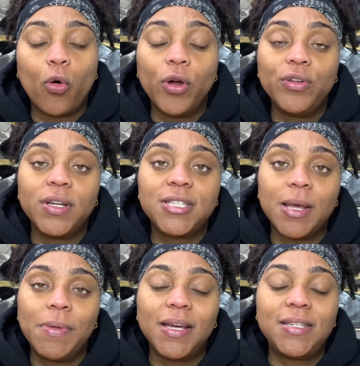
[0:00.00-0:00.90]
or you can
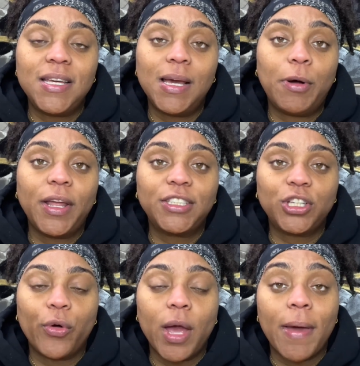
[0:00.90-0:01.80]
send me a DM on
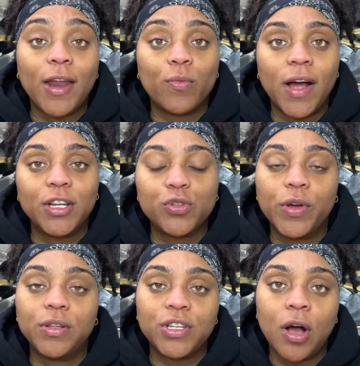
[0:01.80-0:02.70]
Instagram at
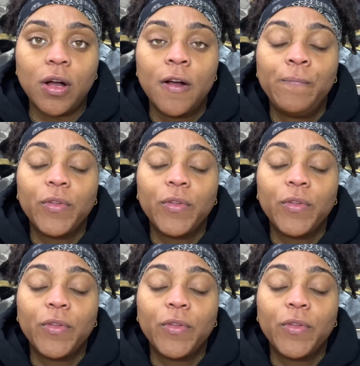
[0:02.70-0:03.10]
rondasrealtalk.